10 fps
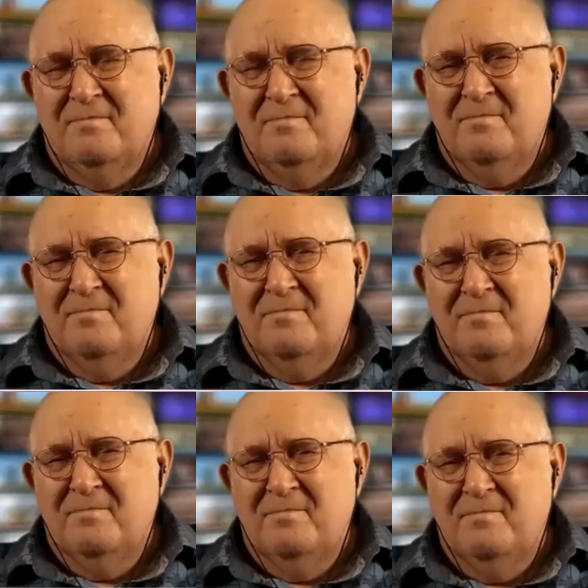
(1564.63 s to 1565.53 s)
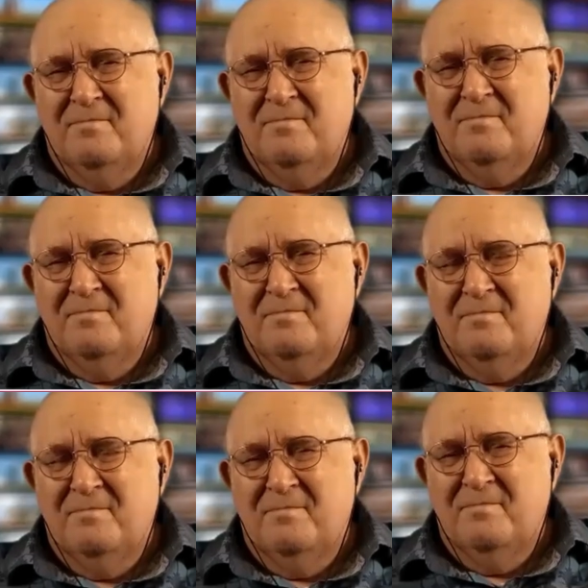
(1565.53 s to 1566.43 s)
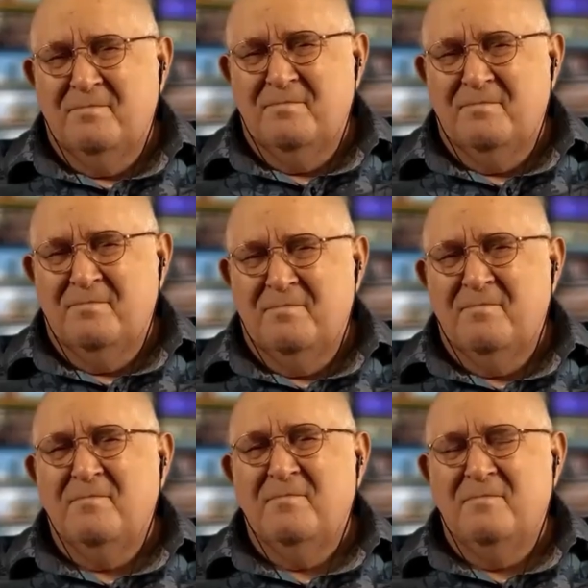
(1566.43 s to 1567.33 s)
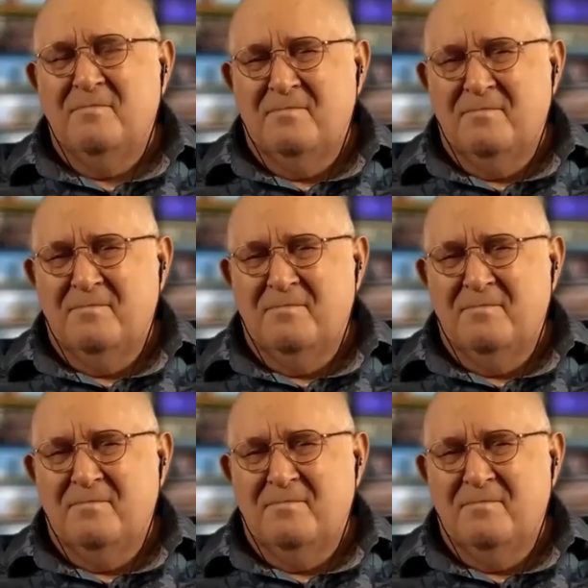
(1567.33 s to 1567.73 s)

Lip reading: No words are spoken by the person on screen.